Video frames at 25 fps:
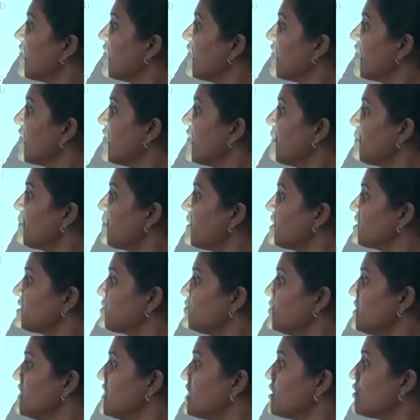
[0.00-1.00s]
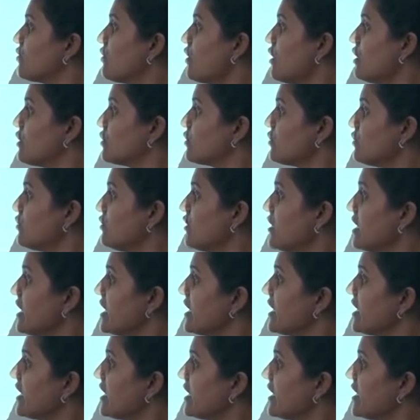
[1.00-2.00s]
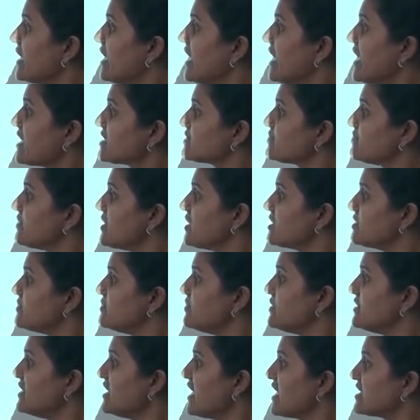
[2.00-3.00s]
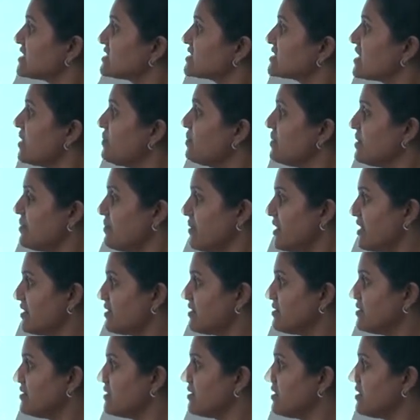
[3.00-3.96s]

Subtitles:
A plus B equal to ADX plus BDX complement.